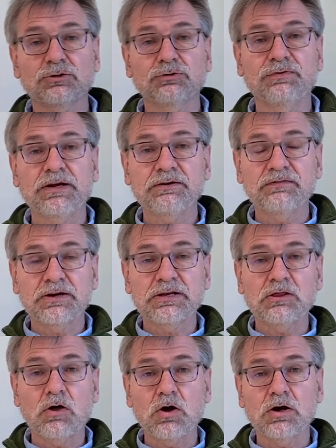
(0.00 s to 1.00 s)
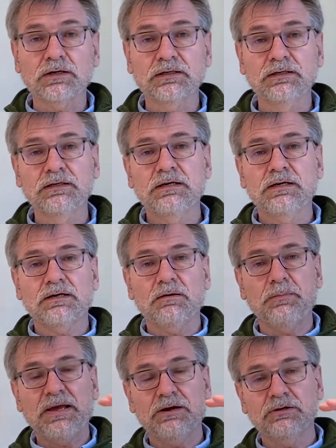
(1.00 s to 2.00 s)
are very, very long
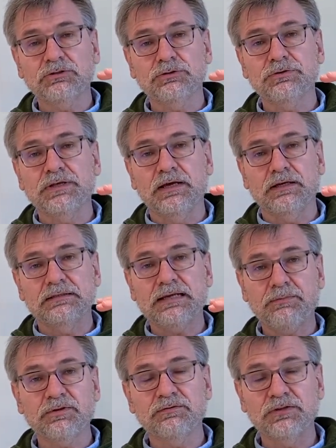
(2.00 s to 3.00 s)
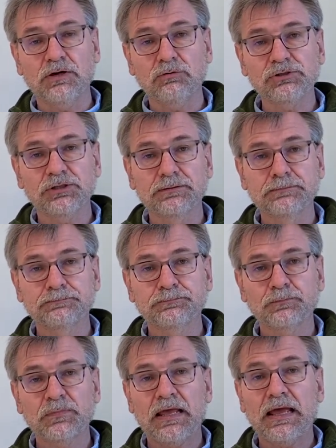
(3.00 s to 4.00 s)
compared to the depth of the ocean,
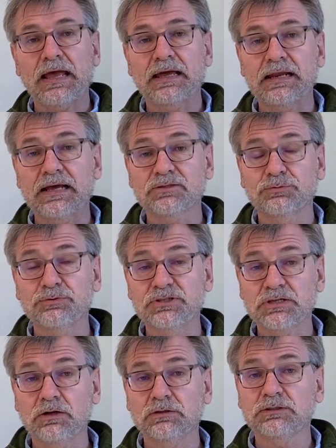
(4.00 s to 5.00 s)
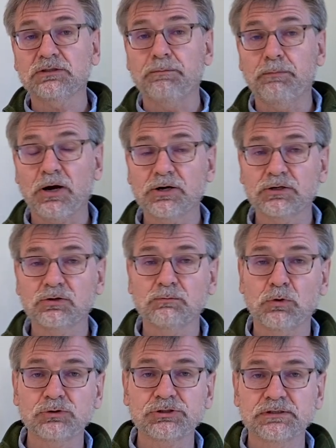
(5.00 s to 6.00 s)
and as a result the particle
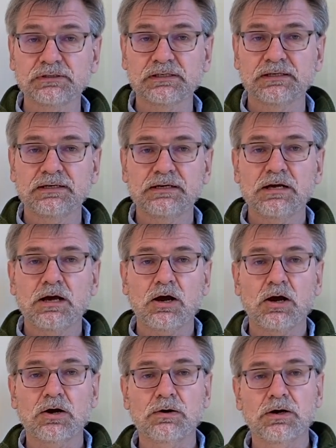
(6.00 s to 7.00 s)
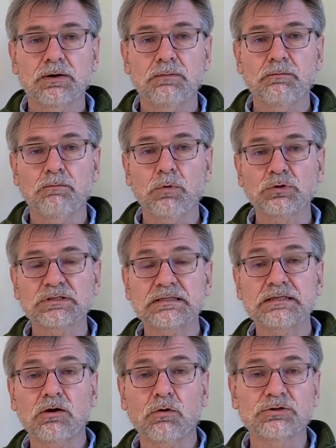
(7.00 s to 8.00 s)
motions are
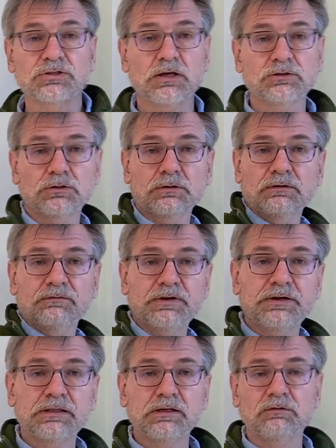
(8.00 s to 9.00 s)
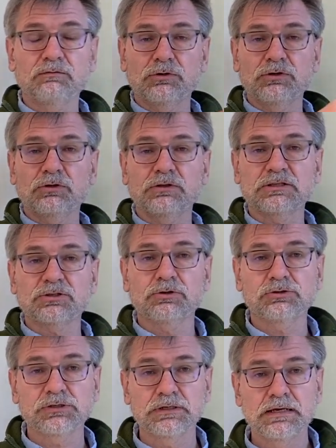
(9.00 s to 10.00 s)
mostly horizontal, very little vertical
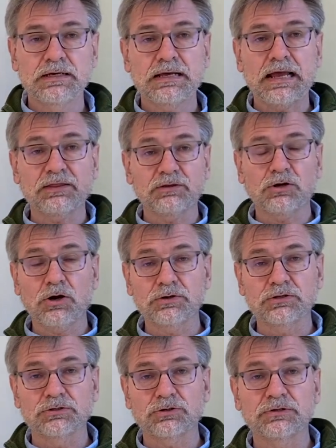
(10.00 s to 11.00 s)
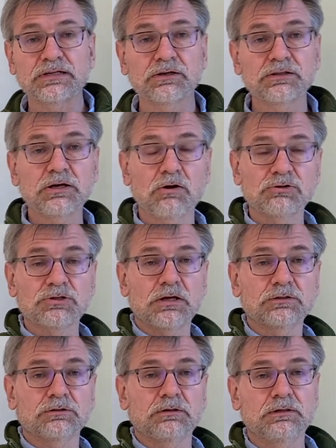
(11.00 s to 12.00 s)
excursion, and the currents are nearly
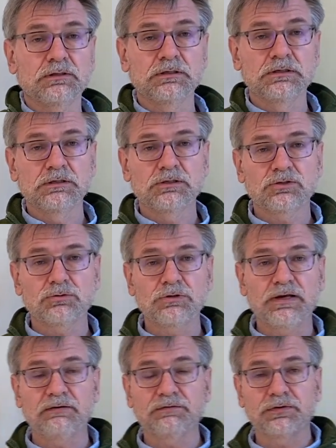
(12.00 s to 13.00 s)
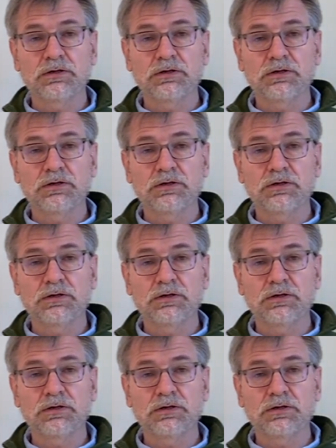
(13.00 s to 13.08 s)
horizontal. So you have